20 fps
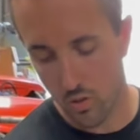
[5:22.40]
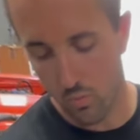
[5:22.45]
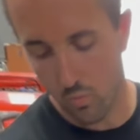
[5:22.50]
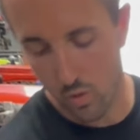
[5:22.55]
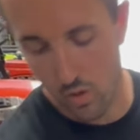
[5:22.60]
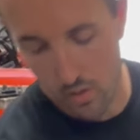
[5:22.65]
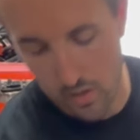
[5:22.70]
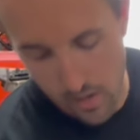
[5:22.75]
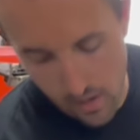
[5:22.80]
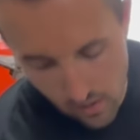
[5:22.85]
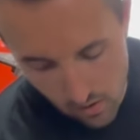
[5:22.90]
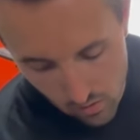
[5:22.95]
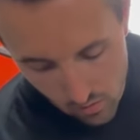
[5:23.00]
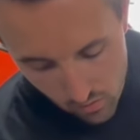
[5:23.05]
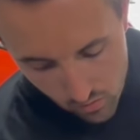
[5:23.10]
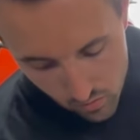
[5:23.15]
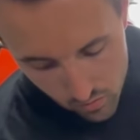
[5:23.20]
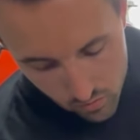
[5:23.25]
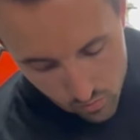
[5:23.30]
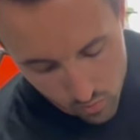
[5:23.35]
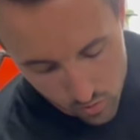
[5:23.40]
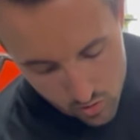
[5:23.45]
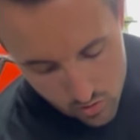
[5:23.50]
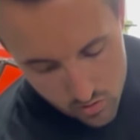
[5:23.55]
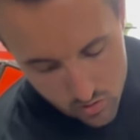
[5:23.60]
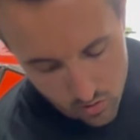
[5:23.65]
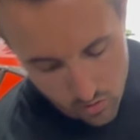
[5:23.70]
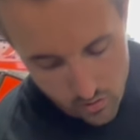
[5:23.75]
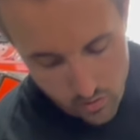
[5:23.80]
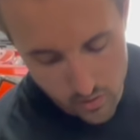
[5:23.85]
to where now we're
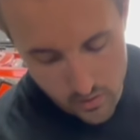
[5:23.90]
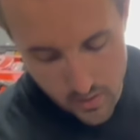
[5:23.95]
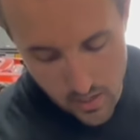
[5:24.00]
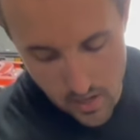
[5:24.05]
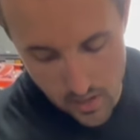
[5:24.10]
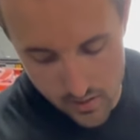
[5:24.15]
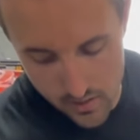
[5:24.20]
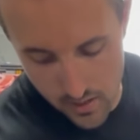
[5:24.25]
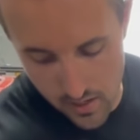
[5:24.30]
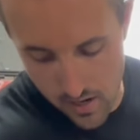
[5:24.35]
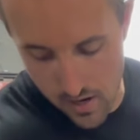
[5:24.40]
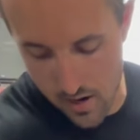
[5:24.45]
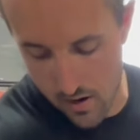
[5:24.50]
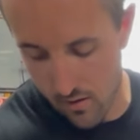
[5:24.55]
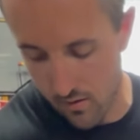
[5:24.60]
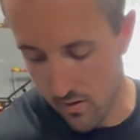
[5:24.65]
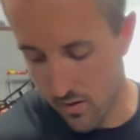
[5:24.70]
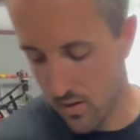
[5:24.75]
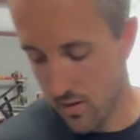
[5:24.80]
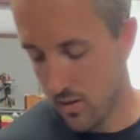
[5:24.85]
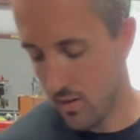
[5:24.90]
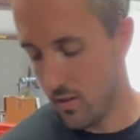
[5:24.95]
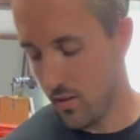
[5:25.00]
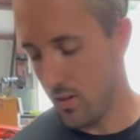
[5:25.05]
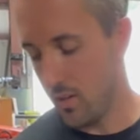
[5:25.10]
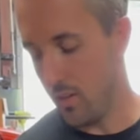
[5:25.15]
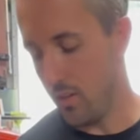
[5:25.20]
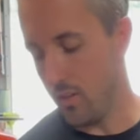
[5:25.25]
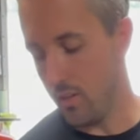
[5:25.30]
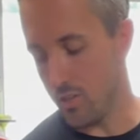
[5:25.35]
just going to do a 90 out
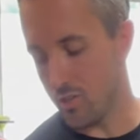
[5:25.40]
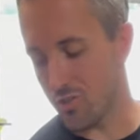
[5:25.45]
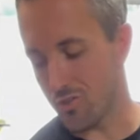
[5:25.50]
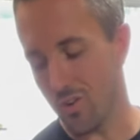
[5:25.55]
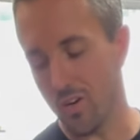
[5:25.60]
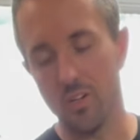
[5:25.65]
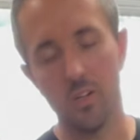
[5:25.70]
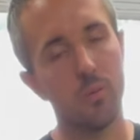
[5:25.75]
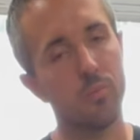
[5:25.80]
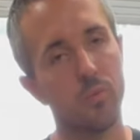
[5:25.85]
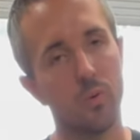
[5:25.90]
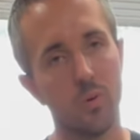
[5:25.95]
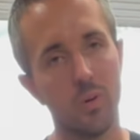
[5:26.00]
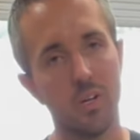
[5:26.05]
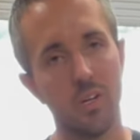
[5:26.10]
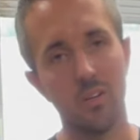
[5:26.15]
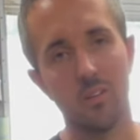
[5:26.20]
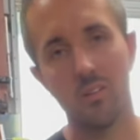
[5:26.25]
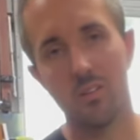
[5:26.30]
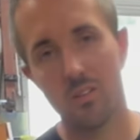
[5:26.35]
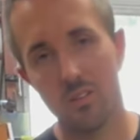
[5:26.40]
and then straight up through here.